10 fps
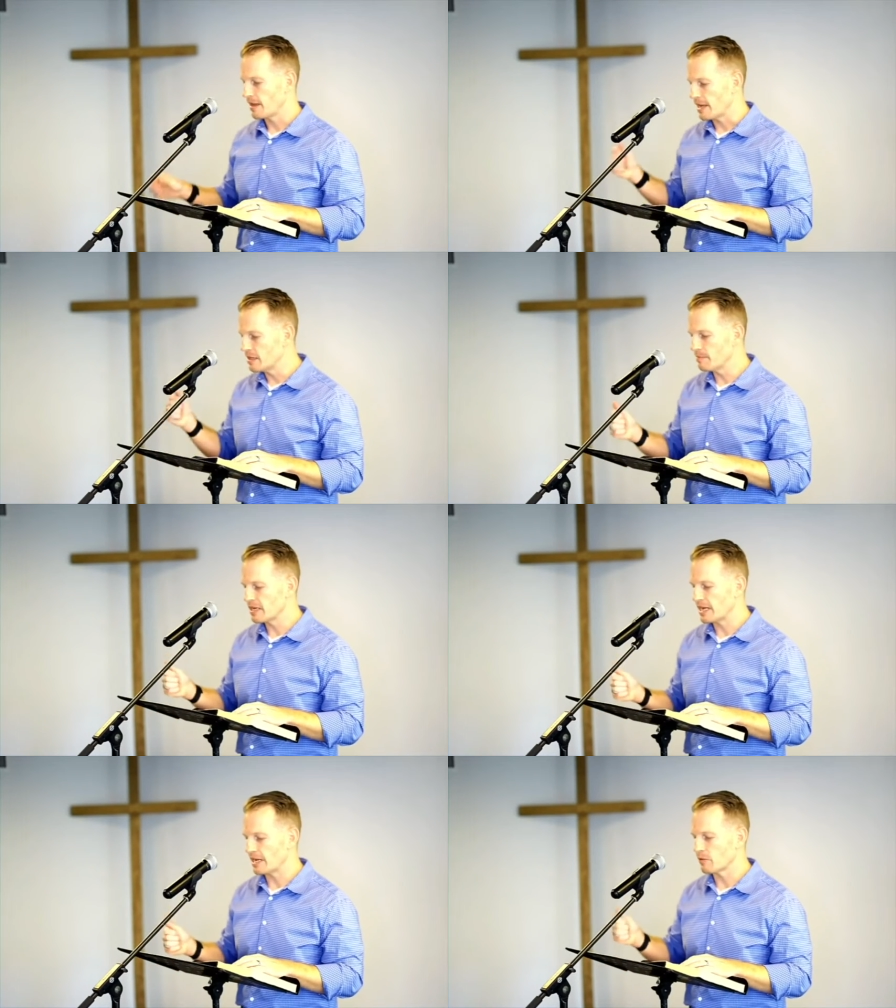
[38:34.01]
In the
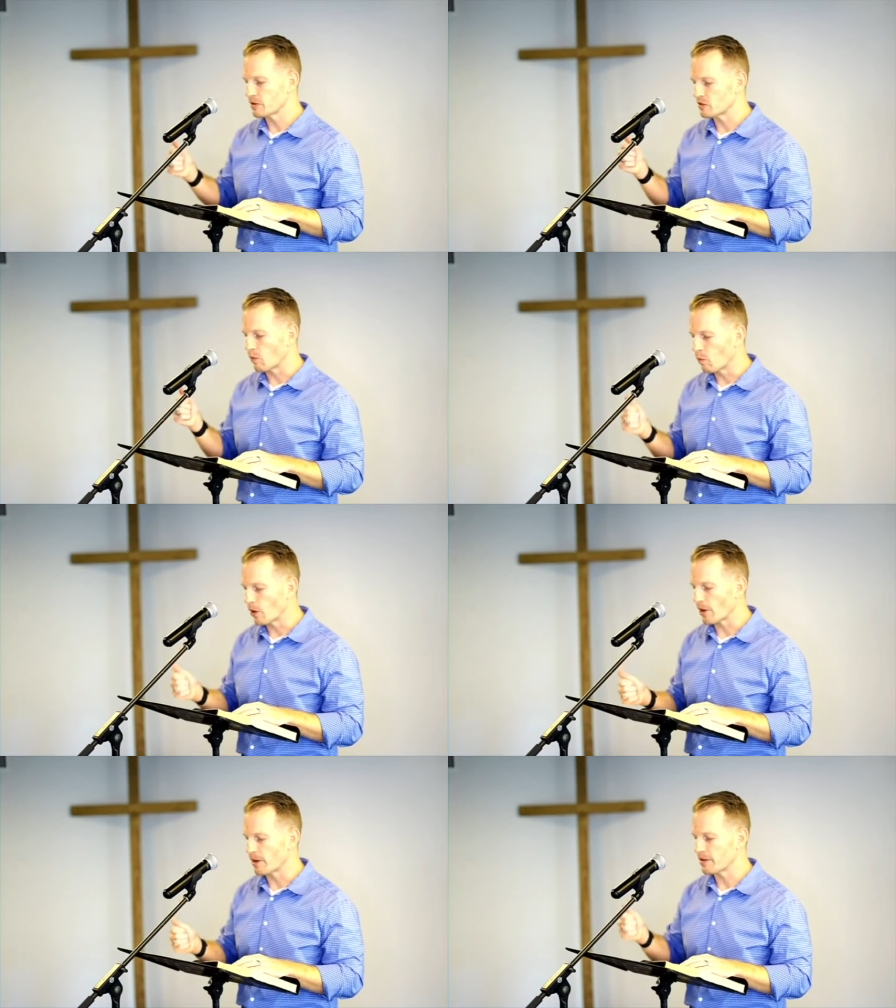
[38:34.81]
beginning was the
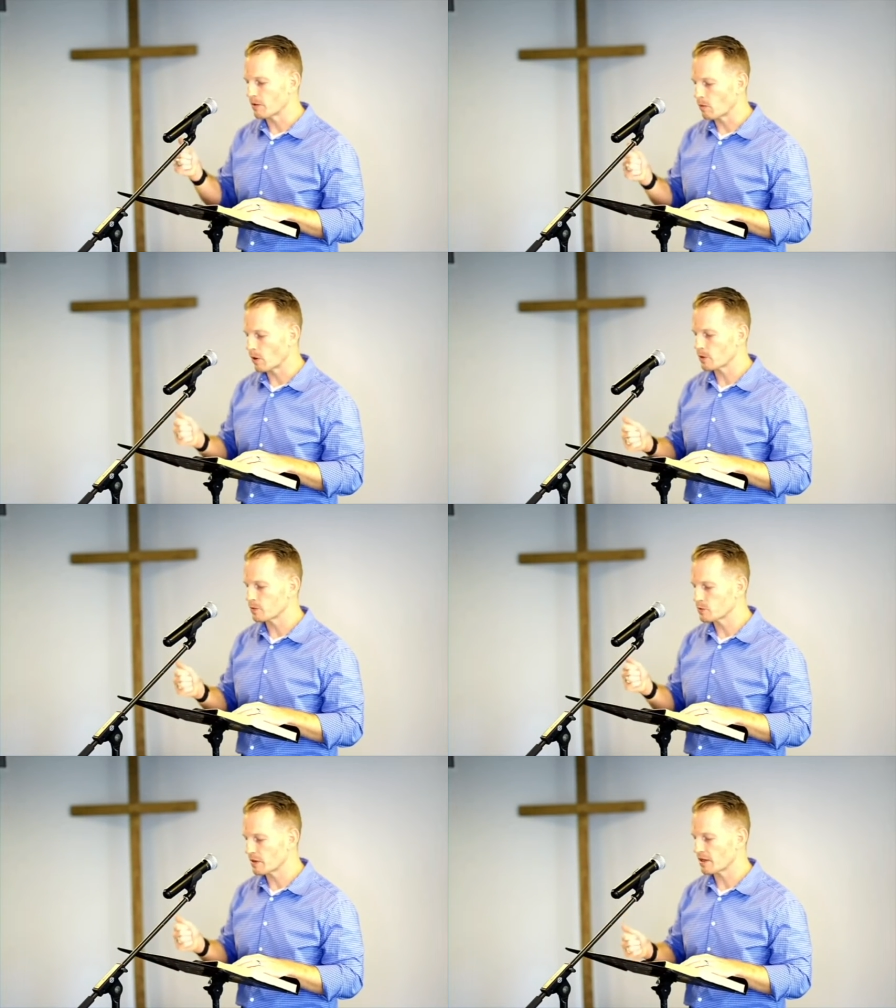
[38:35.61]
Word, and the Word
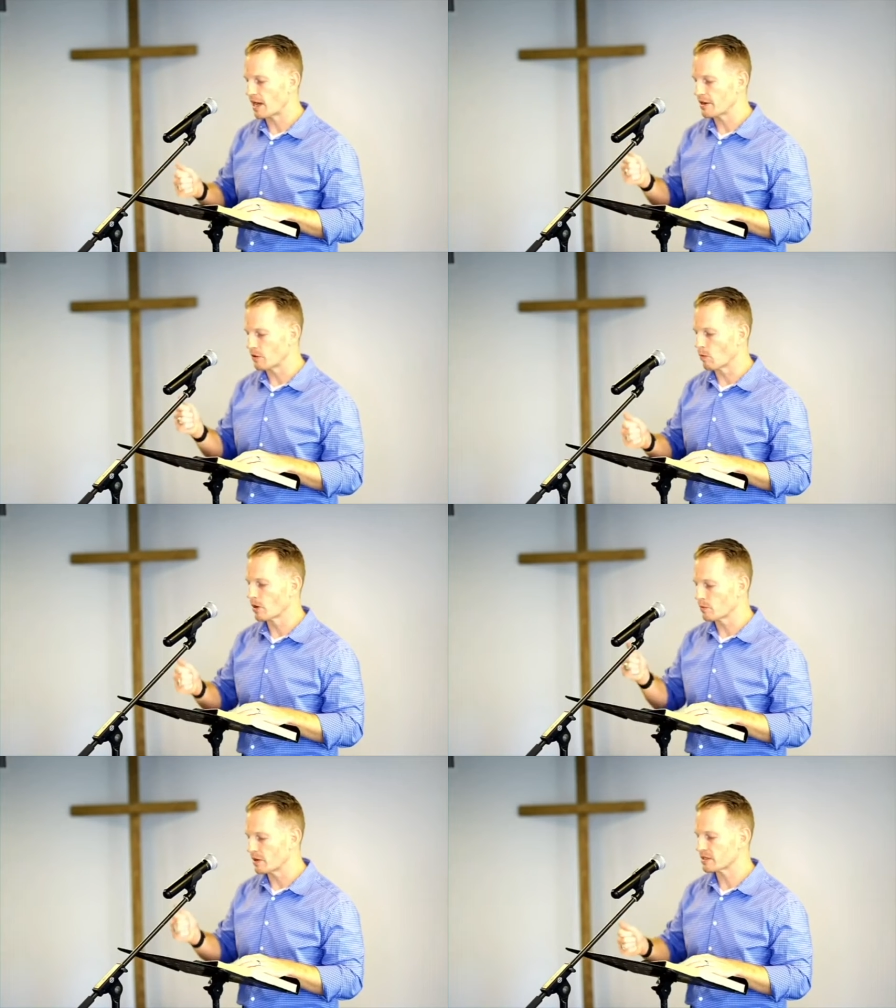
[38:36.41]
was with God, and the
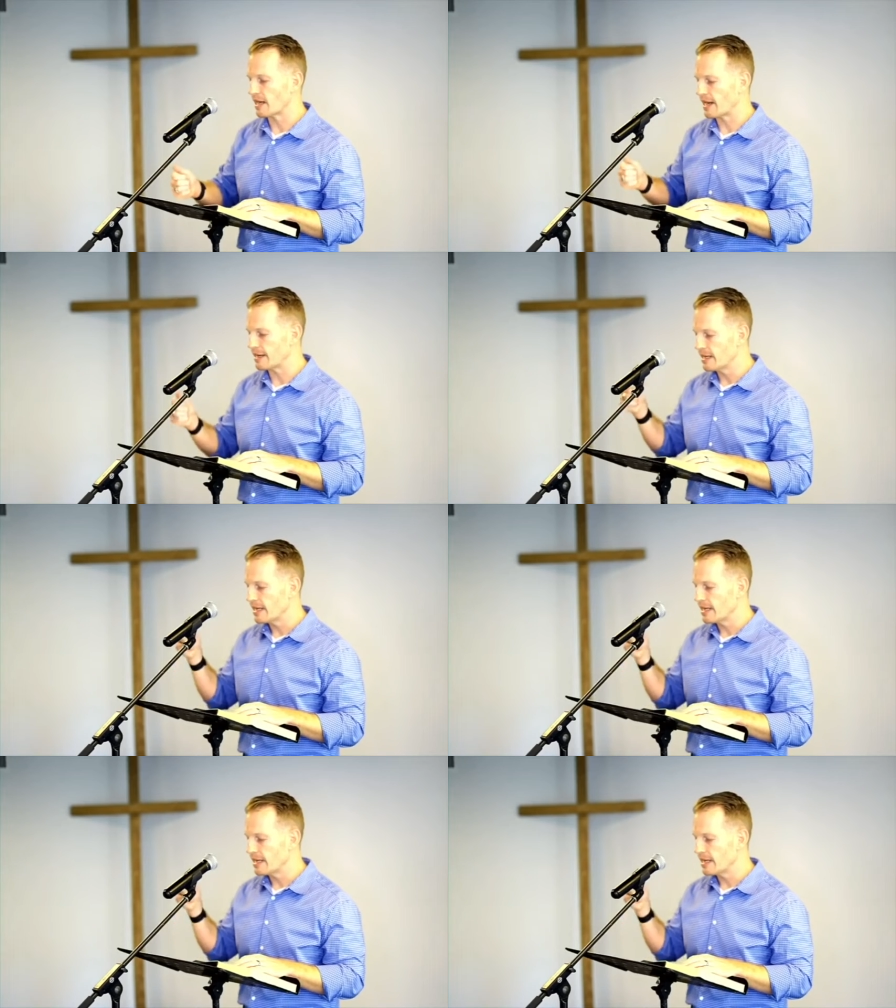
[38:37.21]
Word was God.